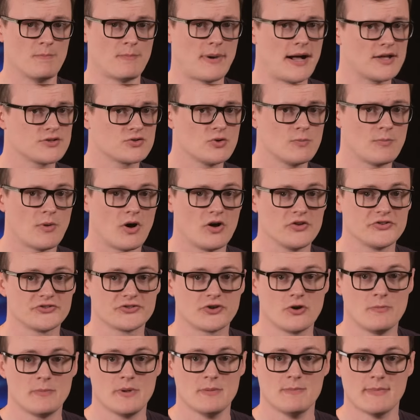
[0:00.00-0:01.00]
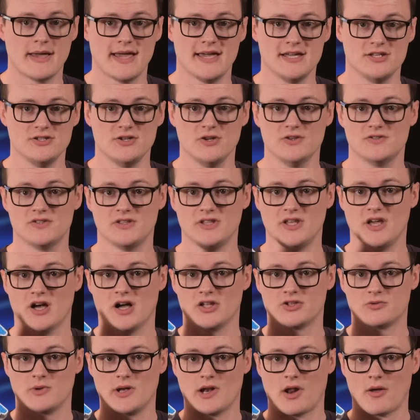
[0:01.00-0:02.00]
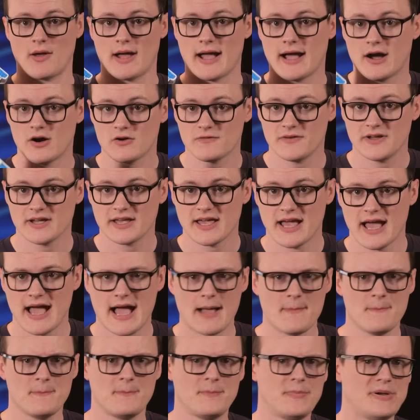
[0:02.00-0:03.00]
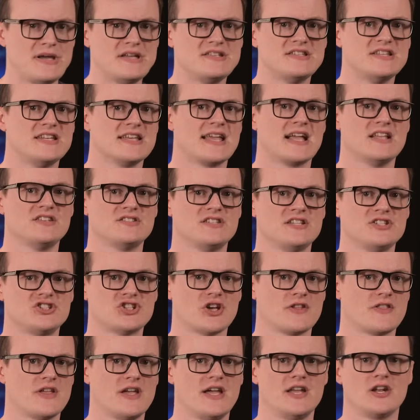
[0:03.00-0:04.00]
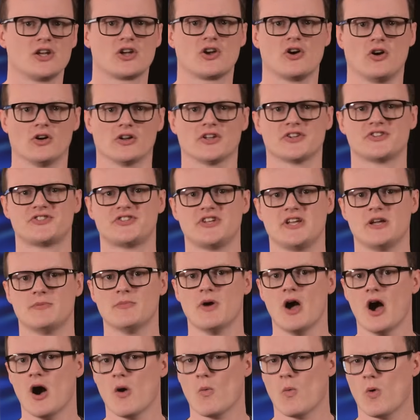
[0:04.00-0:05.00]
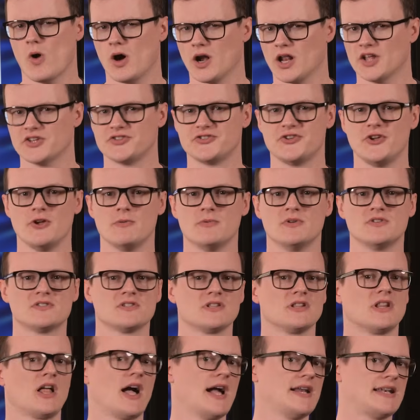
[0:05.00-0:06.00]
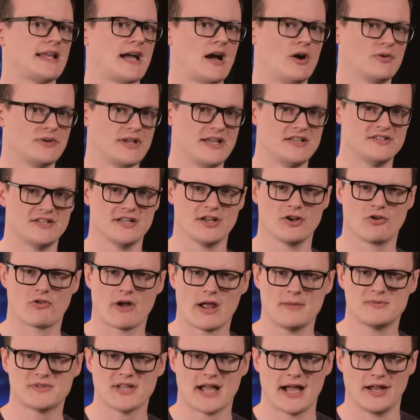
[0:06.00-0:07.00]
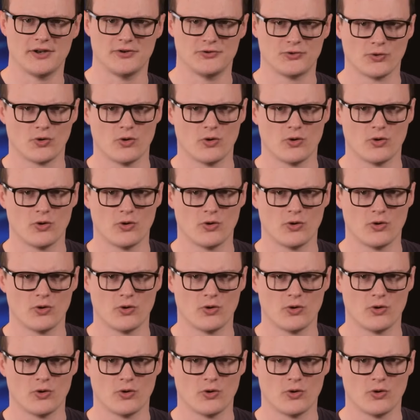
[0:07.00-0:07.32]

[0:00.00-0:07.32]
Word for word: battle bots could be made using the Arduino Alvik and pitted against each other in a coliseum while us humans lie down eating grapes and